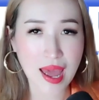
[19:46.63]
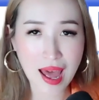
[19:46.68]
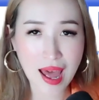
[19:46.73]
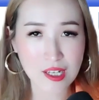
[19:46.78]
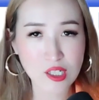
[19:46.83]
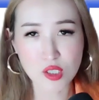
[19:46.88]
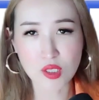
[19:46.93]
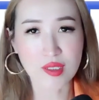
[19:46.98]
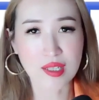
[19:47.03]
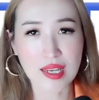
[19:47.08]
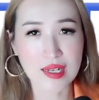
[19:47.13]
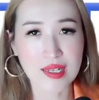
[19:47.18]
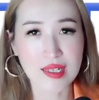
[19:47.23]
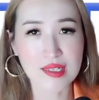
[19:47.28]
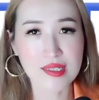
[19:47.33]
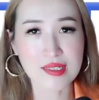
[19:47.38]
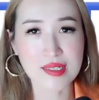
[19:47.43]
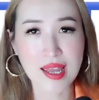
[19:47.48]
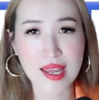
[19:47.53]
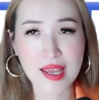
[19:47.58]
isolated
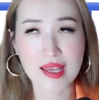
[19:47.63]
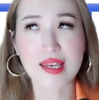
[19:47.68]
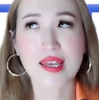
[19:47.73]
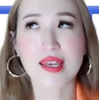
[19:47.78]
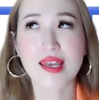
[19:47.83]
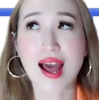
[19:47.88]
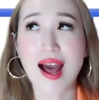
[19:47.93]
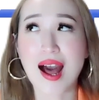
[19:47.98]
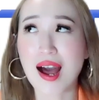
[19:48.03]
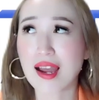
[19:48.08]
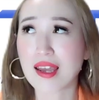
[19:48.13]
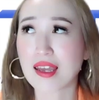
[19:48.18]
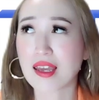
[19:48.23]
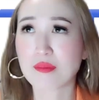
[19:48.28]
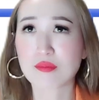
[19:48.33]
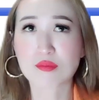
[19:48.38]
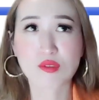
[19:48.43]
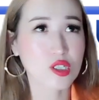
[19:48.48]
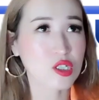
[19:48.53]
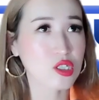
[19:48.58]
and say, I
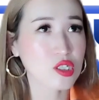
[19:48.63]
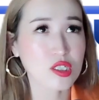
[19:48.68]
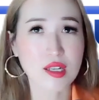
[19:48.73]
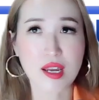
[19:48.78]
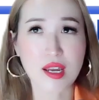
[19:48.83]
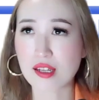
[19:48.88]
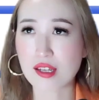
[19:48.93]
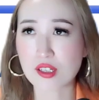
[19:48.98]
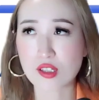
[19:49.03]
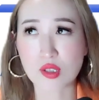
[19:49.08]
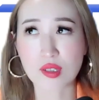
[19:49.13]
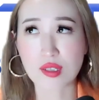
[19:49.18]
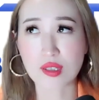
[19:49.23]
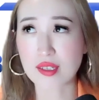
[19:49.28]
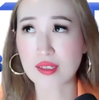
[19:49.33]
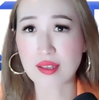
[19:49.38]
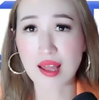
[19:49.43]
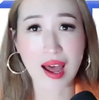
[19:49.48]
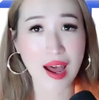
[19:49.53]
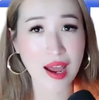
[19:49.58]
am just
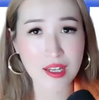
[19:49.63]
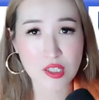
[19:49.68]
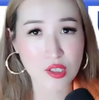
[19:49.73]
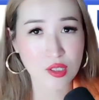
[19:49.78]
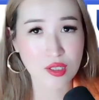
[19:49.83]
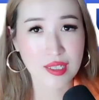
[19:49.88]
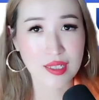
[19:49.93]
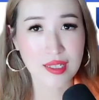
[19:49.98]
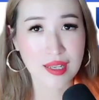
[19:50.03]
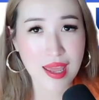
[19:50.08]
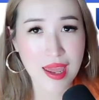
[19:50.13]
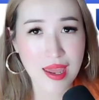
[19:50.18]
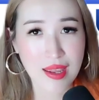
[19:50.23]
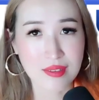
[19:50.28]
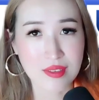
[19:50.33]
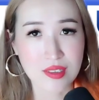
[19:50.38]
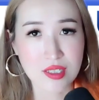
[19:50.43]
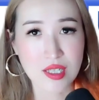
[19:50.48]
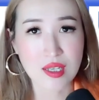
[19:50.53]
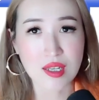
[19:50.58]
isolate
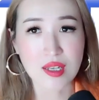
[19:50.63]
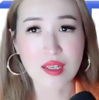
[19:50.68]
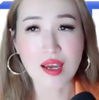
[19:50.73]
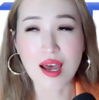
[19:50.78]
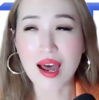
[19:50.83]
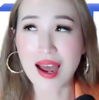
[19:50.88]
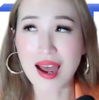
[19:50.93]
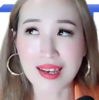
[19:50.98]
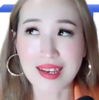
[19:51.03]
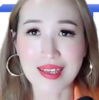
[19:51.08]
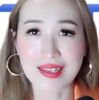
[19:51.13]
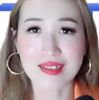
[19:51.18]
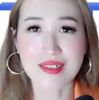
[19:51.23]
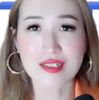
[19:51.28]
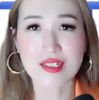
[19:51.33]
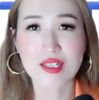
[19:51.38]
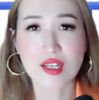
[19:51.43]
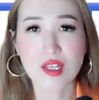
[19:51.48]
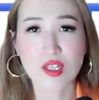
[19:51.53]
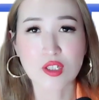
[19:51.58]

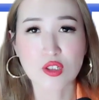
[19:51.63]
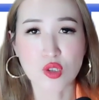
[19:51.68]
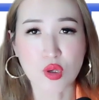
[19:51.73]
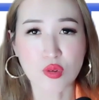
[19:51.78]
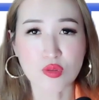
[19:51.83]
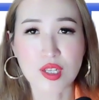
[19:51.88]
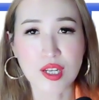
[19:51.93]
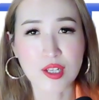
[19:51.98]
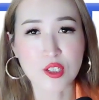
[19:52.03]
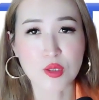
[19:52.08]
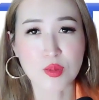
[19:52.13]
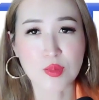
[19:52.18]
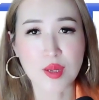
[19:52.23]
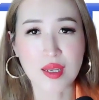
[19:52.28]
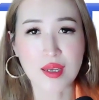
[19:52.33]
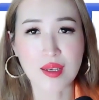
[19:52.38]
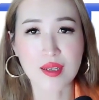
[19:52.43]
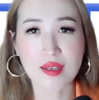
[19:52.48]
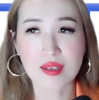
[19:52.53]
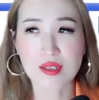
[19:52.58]
island, don't touch
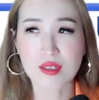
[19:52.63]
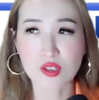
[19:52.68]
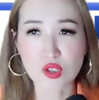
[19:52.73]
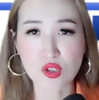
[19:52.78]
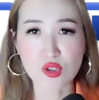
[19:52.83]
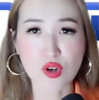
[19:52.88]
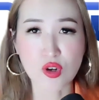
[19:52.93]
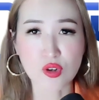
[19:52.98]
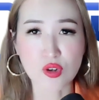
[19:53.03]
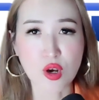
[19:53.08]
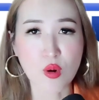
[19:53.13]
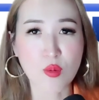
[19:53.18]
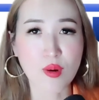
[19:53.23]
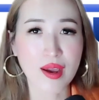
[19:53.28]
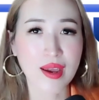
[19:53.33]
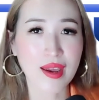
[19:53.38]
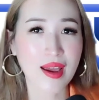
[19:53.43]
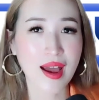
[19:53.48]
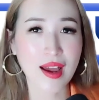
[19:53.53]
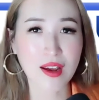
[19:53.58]
me, you go your
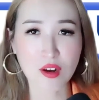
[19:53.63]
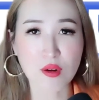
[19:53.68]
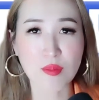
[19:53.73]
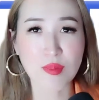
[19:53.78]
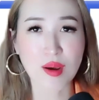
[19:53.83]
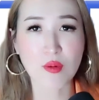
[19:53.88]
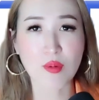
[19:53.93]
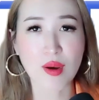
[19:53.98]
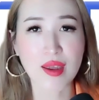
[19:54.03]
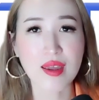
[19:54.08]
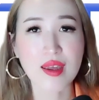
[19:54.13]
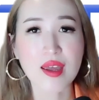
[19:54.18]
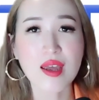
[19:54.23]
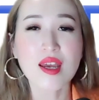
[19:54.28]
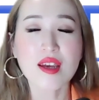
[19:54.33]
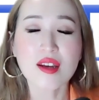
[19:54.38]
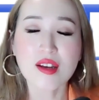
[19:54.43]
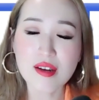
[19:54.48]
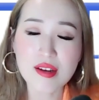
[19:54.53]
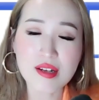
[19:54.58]
way, I go my way.
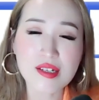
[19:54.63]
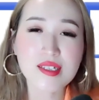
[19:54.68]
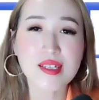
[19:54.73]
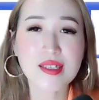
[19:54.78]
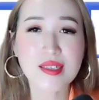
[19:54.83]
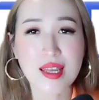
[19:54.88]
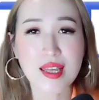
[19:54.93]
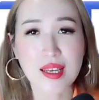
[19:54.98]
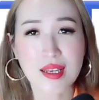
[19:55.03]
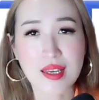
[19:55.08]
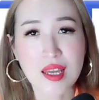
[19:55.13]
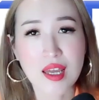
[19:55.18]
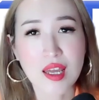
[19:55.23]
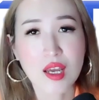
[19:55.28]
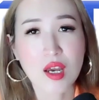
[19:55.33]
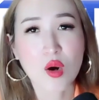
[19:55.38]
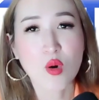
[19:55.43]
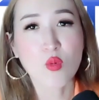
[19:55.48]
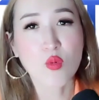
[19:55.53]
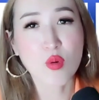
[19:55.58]
Here's the thing.
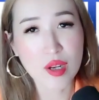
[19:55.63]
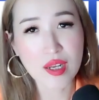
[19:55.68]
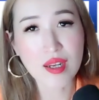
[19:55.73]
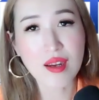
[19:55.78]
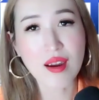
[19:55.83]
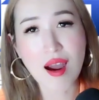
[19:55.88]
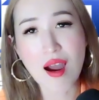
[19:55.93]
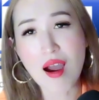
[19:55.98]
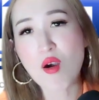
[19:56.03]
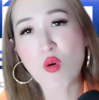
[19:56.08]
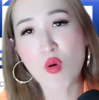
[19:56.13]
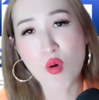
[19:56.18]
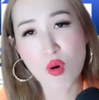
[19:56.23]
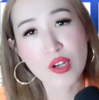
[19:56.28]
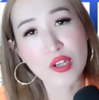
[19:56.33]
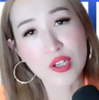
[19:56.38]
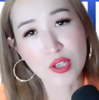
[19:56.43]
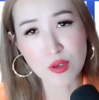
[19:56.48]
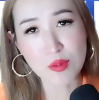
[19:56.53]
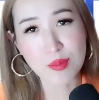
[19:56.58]
We are all
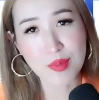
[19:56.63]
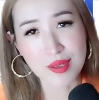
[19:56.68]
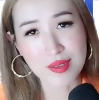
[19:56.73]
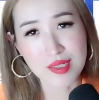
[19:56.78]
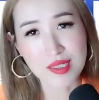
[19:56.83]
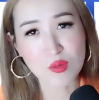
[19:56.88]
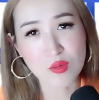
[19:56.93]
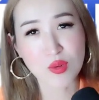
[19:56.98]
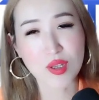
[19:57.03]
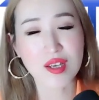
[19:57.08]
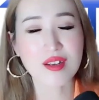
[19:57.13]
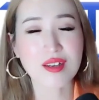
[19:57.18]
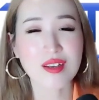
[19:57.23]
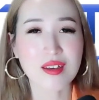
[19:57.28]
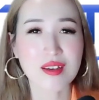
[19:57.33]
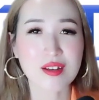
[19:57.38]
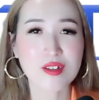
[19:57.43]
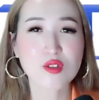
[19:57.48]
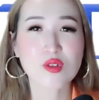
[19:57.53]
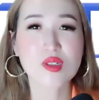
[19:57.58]
humans. We are
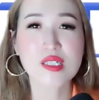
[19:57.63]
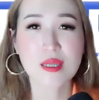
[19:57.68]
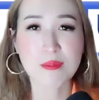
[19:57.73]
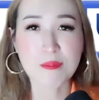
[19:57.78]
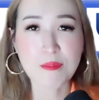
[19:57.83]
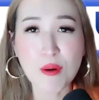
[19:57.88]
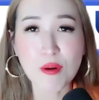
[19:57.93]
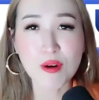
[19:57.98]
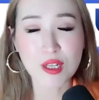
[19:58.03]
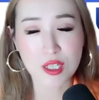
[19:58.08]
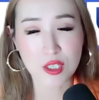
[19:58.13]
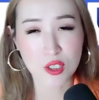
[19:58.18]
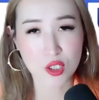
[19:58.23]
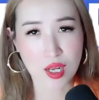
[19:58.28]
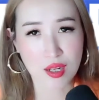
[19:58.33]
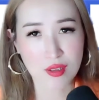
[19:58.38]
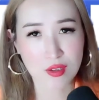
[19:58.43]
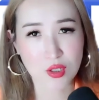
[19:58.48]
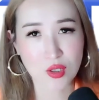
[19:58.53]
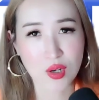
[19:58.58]
here to support
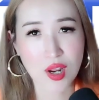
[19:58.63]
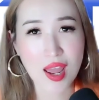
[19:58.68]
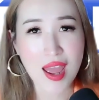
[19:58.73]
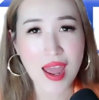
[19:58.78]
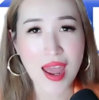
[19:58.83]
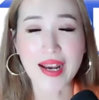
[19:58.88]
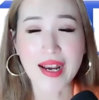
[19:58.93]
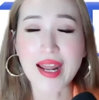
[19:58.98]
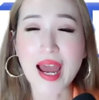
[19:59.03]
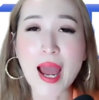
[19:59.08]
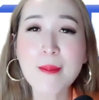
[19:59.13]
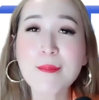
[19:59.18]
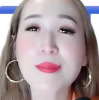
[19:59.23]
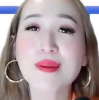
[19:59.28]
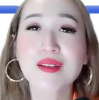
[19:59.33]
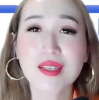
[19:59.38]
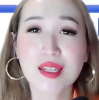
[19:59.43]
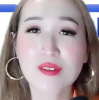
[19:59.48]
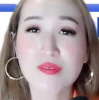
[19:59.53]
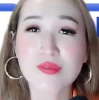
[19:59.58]
each other. And I
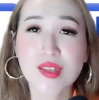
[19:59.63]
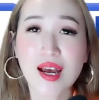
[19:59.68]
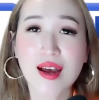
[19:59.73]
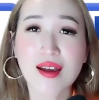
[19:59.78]
believe